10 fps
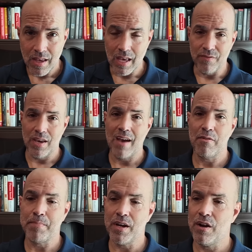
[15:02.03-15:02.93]
If you have a
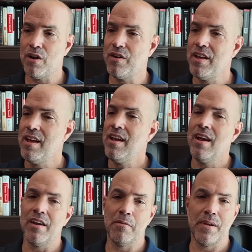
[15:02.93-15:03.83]
beard
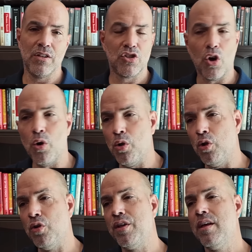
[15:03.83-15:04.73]
and you're being
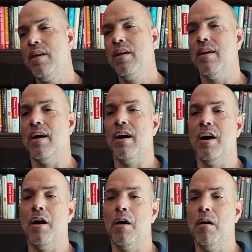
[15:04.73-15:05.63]
told
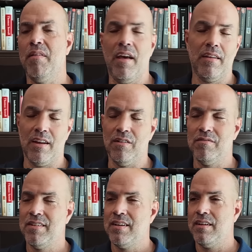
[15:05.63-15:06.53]
uh, that, you know,
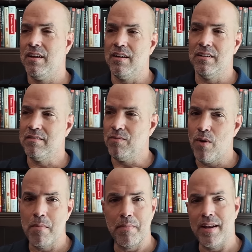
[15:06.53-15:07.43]
uh,
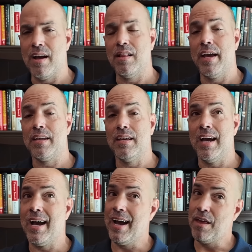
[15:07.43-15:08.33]
women may not like
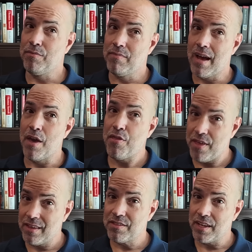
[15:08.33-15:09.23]
it, I, I
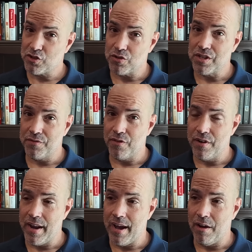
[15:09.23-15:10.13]
think things are different
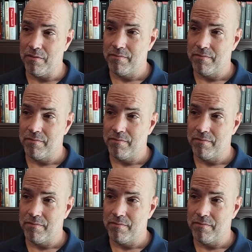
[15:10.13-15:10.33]
now.